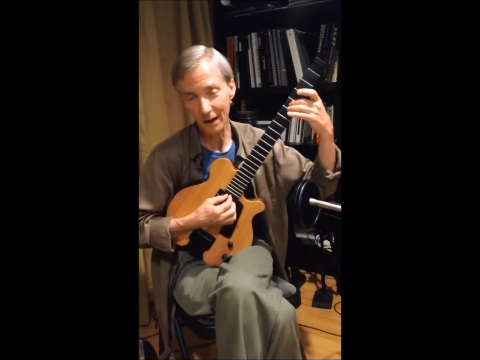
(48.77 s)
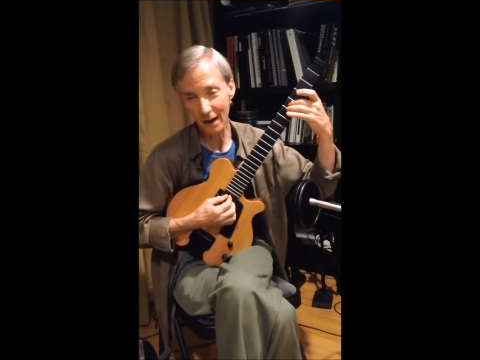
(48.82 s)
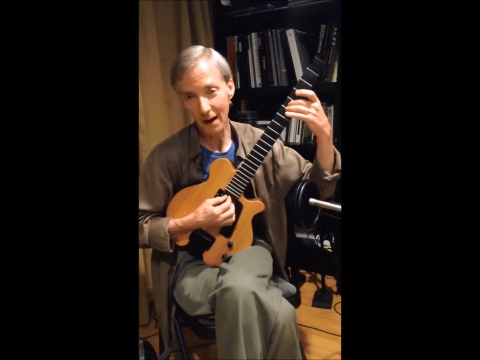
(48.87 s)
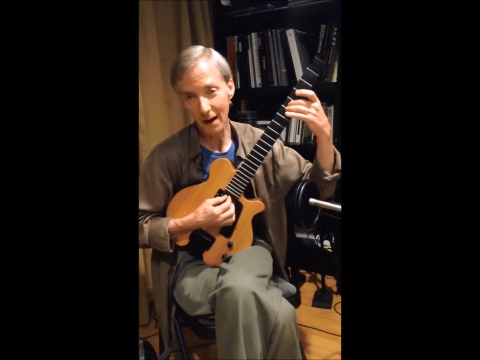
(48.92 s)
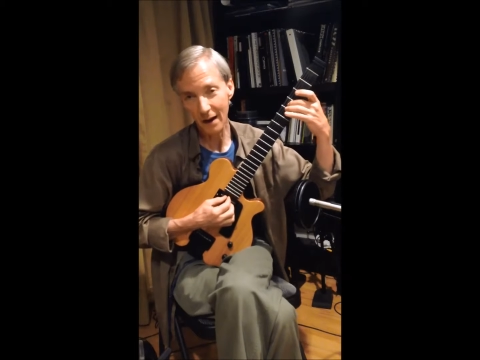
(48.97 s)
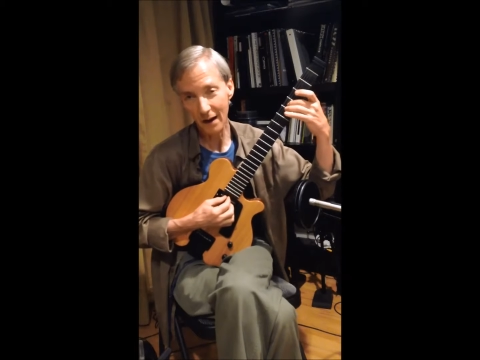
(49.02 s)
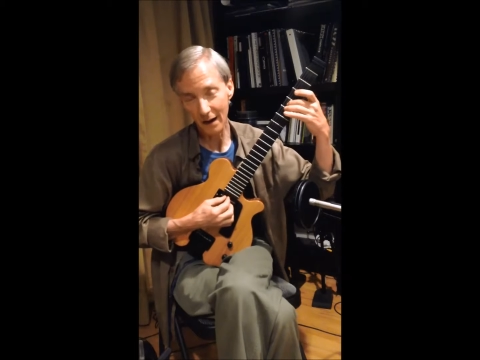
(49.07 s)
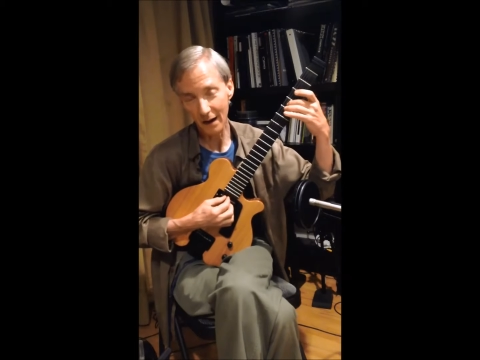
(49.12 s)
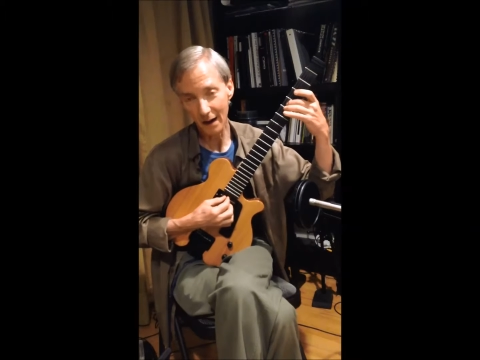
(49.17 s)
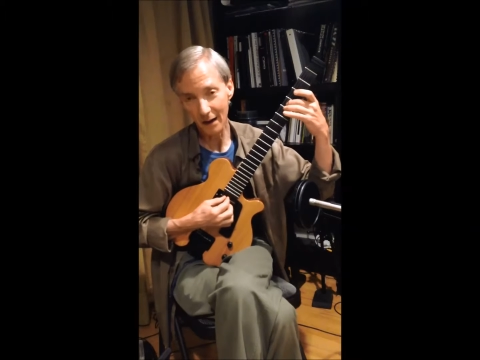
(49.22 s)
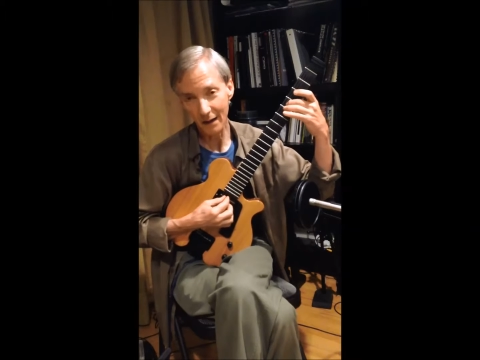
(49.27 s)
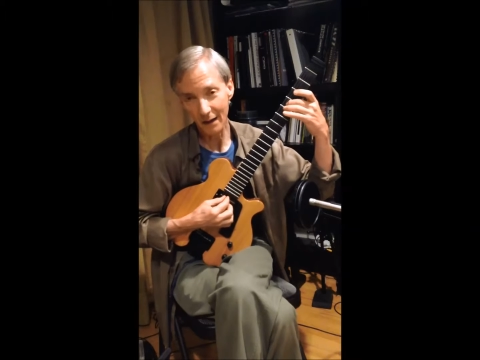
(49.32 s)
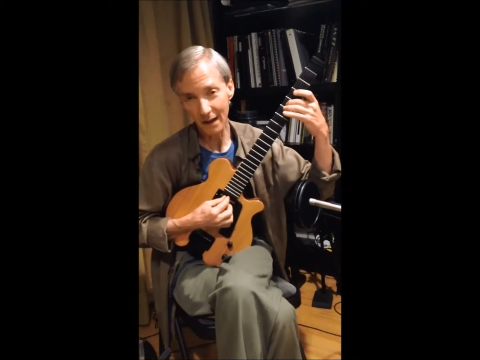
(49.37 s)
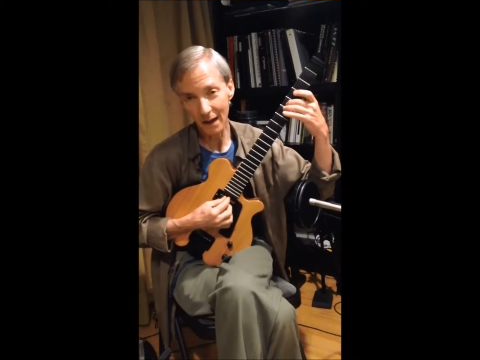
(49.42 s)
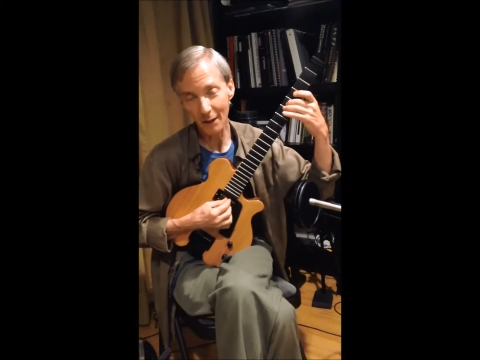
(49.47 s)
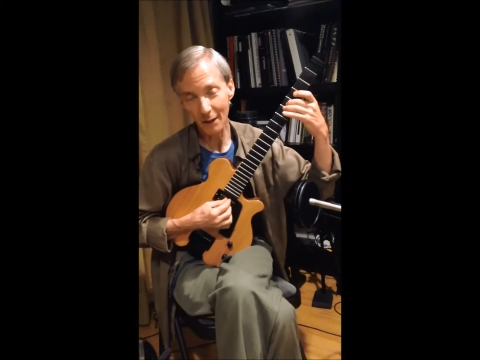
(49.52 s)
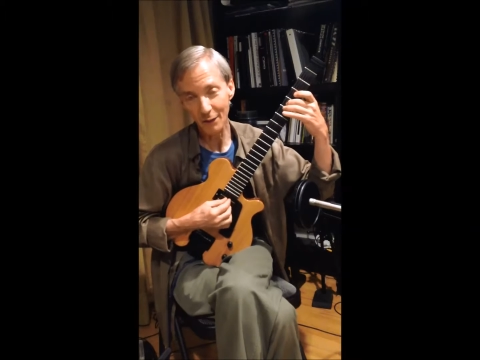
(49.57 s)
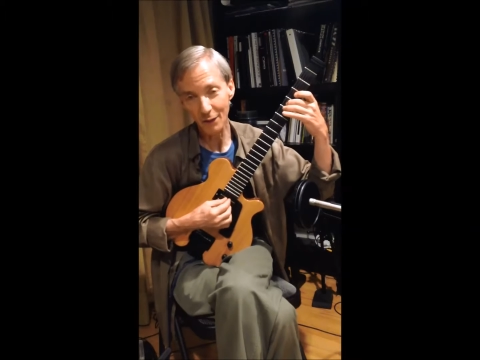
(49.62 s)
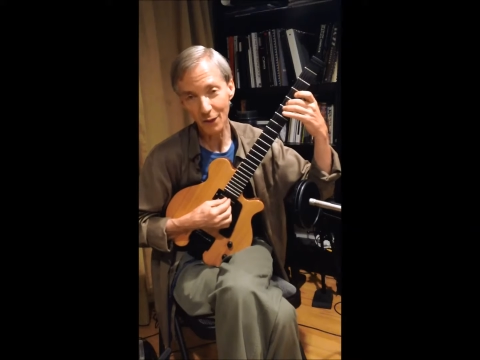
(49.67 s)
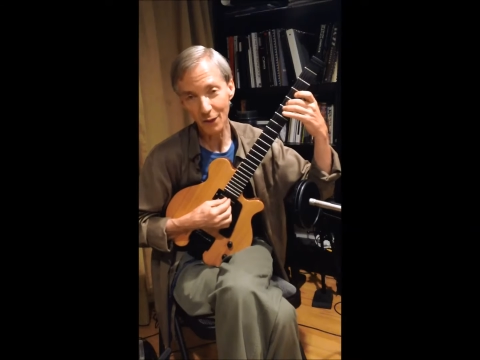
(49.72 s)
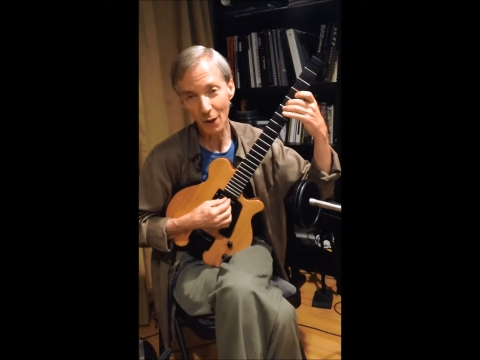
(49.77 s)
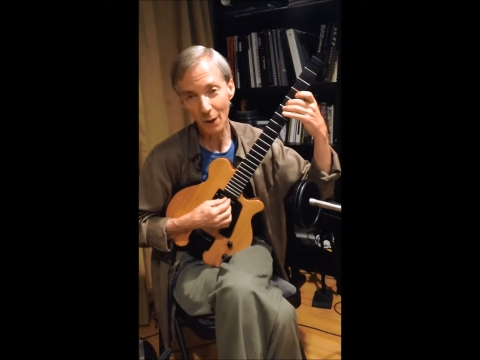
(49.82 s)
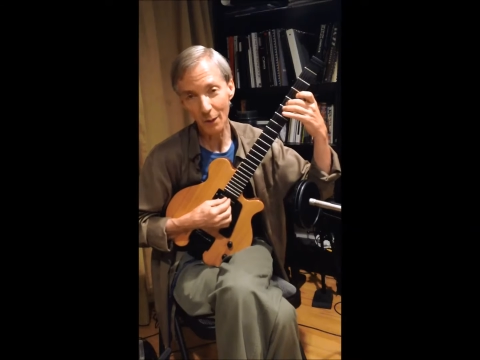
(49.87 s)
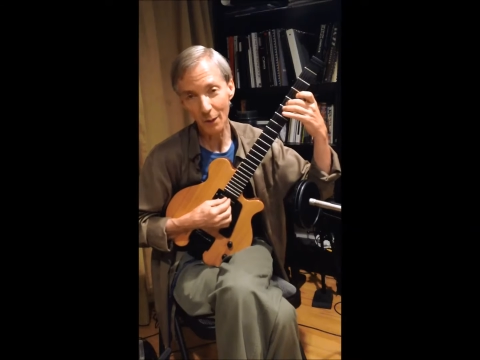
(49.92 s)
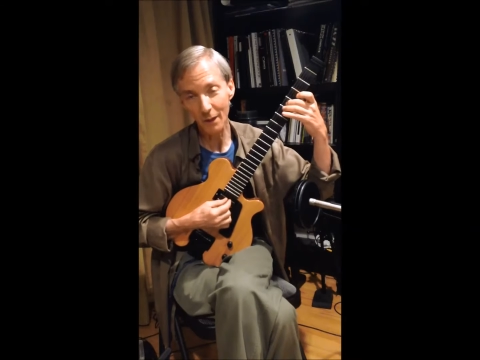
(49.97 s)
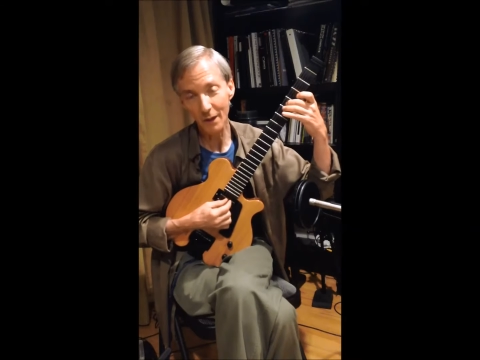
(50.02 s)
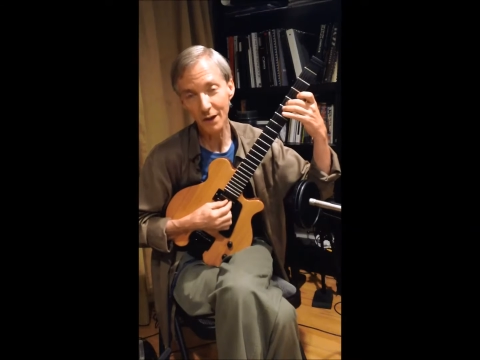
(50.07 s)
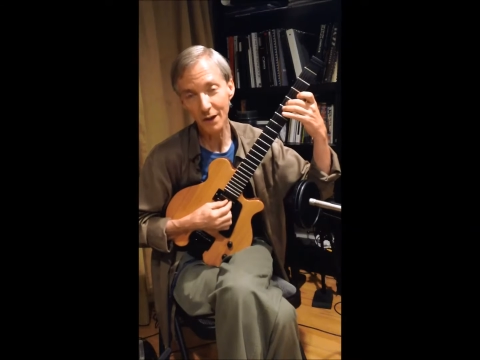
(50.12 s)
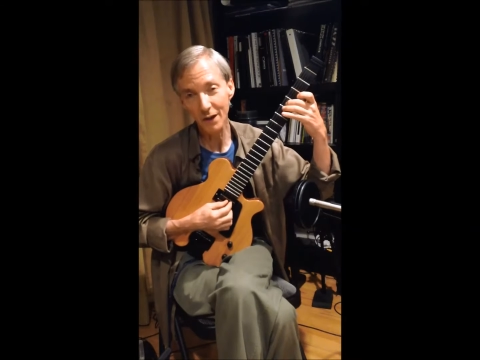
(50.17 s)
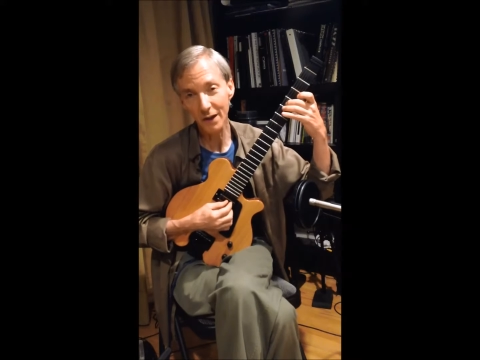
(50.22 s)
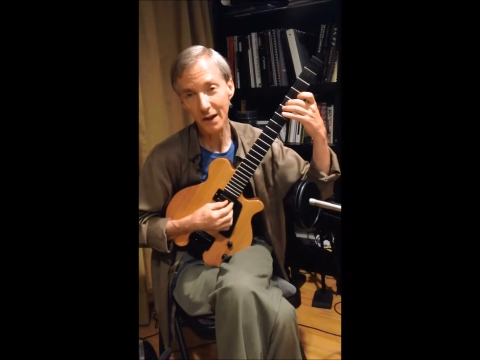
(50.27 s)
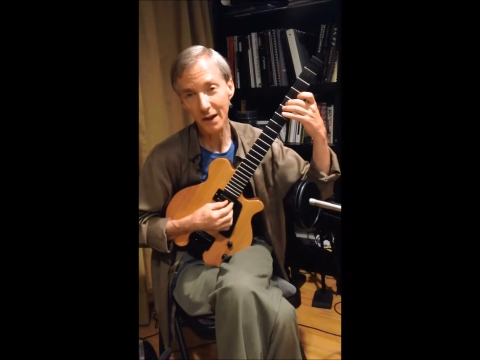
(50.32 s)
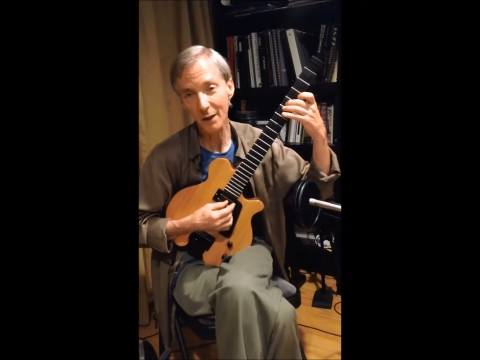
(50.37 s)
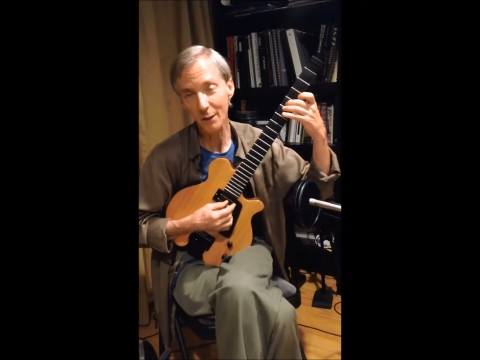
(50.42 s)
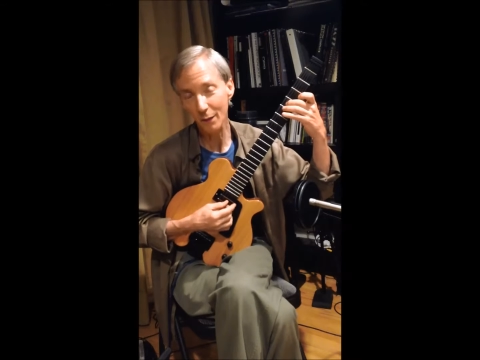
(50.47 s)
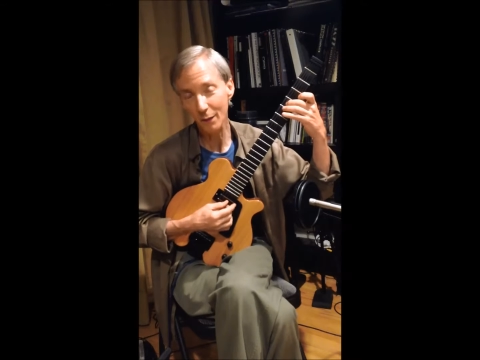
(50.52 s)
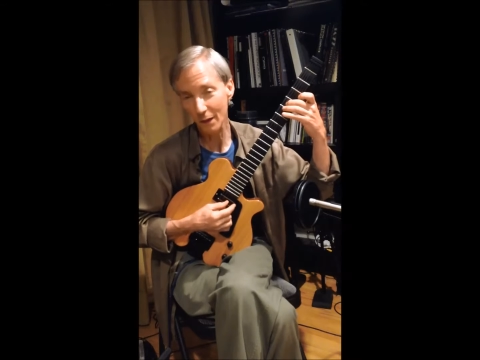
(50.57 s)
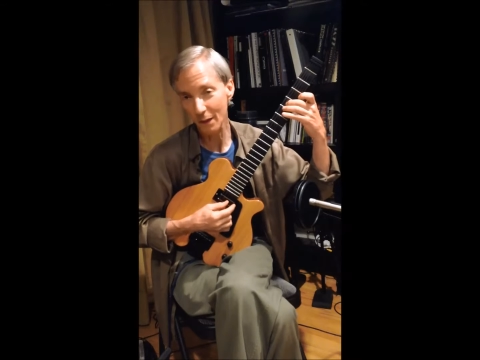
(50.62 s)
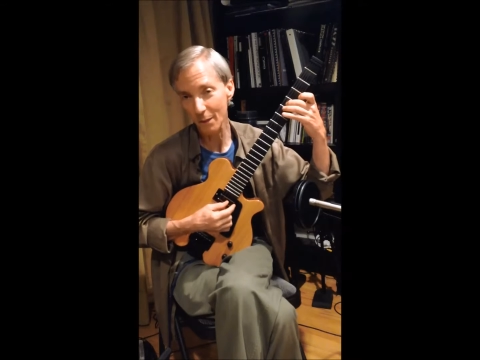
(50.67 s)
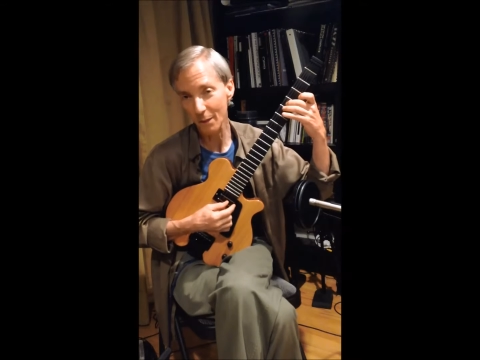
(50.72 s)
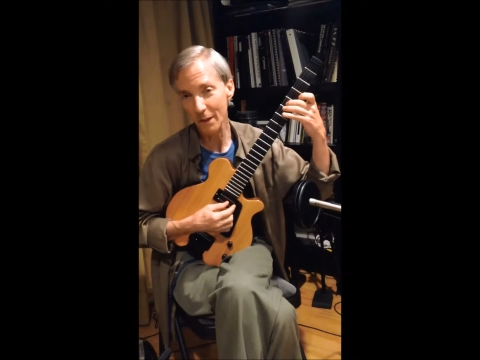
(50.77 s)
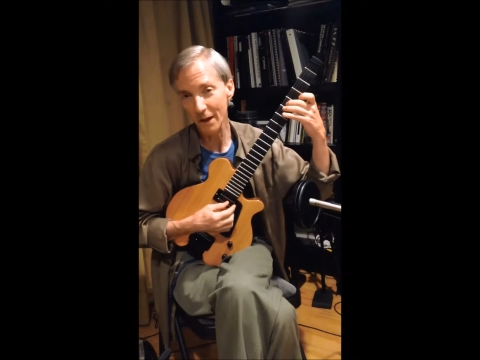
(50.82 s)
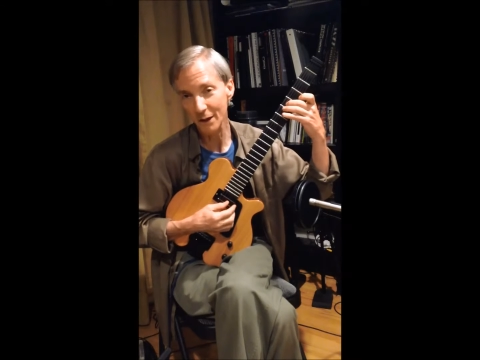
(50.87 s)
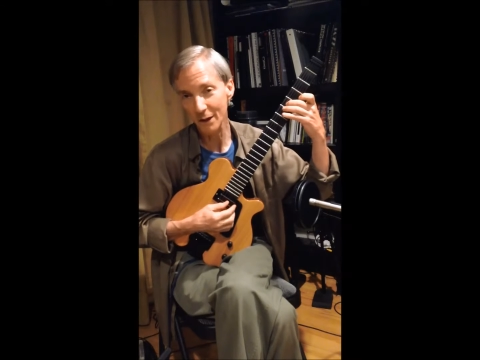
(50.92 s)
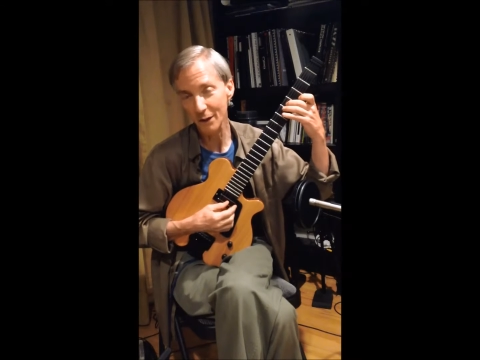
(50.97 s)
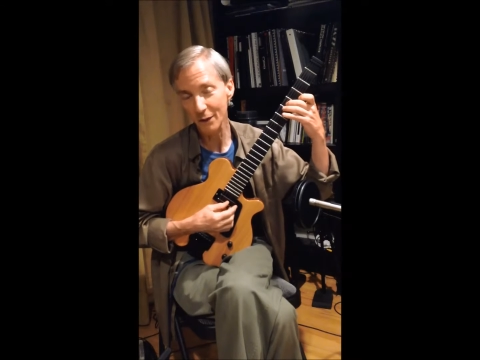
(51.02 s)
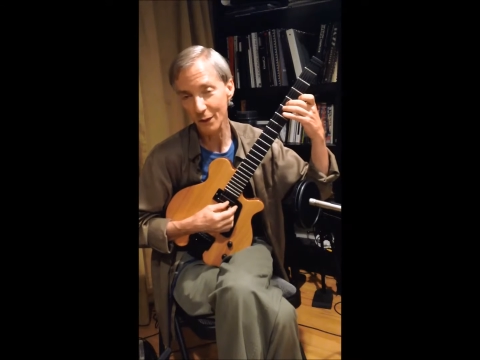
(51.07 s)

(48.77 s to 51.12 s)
It has the F sharp and the G with the major